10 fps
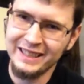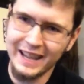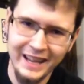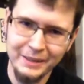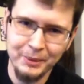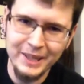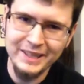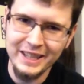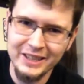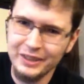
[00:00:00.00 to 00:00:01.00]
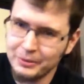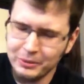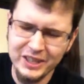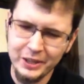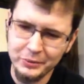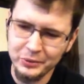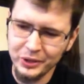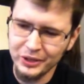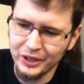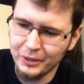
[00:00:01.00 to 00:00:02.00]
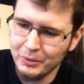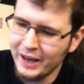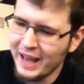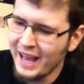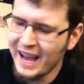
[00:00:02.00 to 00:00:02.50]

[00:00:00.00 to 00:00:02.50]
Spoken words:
and I had the PlayStation, and the PlayStation was good and all, but